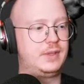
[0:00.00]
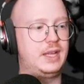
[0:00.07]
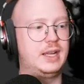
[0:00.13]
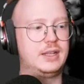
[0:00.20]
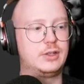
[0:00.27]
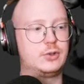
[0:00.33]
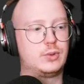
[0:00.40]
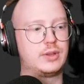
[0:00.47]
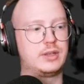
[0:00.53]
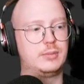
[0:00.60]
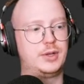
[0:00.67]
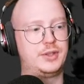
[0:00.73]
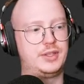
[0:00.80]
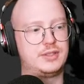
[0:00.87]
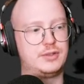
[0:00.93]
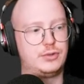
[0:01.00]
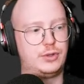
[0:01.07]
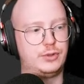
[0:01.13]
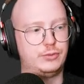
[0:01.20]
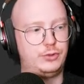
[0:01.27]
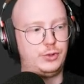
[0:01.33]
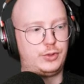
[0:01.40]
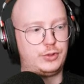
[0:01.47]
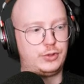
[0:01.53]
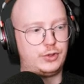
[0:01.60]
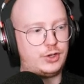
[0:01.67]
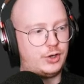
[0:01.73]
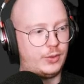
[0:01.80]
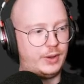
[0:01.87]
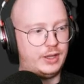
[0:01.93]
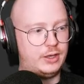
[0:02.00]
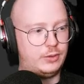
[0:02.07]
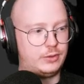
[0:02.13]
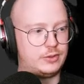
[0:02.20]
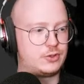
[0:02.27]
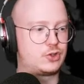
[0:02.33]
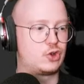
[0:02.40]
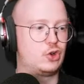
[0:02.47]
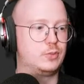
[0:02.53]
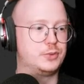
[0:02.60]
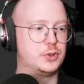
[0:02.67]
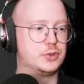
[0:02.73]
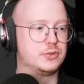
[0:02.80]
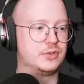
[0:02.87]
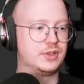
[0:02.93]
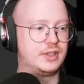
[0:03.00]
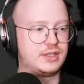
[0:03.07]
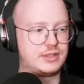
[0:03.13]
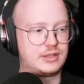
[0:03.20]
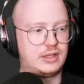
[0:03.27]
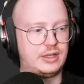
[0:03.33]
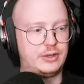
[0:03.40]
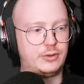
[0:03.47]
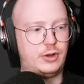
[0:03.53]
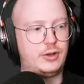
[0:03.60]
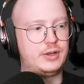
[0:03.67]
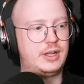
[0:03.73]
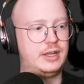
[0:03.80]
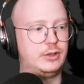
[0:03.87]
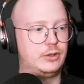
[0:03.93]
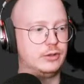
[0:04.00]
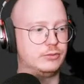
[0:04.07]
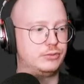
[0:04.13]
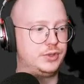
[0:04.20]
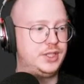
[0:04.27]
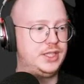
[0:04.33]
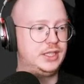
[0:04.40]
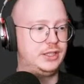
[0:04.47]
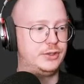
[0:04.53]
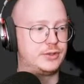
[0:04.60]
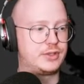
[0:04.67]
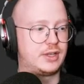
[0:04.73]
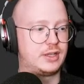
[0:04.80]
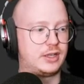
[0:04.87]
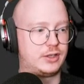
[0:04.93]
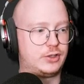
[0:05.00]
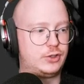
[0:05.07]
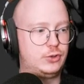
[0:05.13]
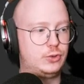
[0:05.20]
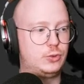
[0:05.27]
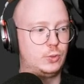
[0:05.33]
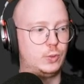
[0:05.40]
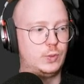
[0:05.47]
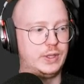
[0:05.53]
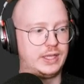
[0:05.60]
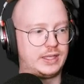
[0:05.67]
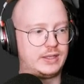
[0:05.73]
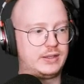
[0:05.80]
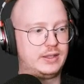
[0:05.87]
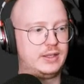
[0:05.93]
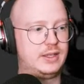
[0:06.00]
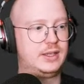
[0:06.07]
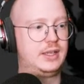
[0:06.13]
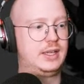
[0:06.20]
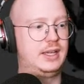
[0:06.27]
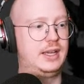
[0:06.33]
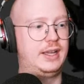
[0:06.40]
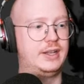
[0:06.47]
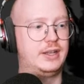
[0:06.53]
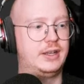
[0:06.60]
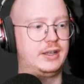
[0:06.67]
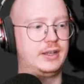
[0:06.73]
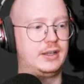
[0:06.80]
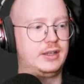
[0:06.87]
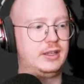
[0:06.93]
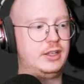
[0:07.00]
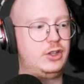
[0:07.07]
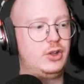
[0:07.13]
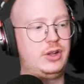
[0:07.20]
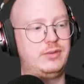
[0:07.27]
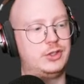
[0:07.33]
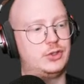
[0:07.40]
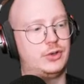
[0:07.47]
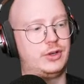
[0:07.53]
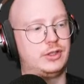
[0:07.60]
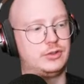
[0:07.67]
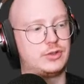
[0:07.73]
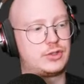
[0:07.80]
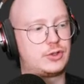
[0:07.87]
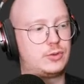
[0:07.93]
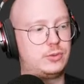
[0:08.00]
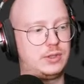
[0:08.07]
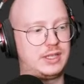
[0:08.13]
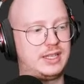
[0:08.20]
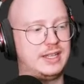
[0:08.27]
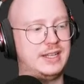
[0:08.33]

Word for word: And the cool thing about this is you can you can go in, you can sculpt over this later on, and you can really just get like quick and uh, not even dirty, just quick